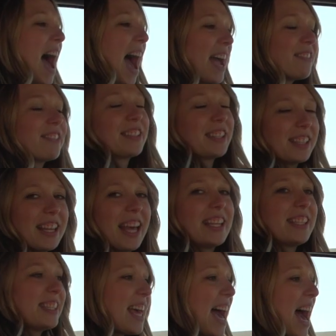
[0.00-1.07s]
I really
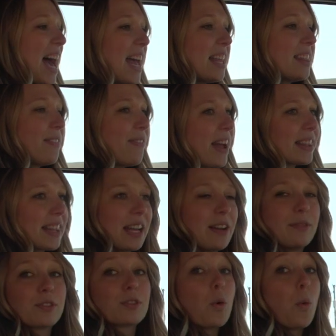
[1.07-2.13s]
liked that and the fact that
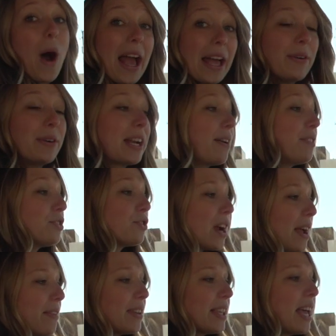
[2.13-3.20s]
it was quiet when I was
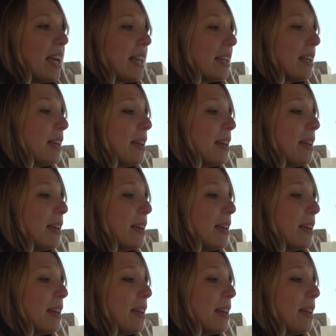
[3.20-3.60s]
driving it.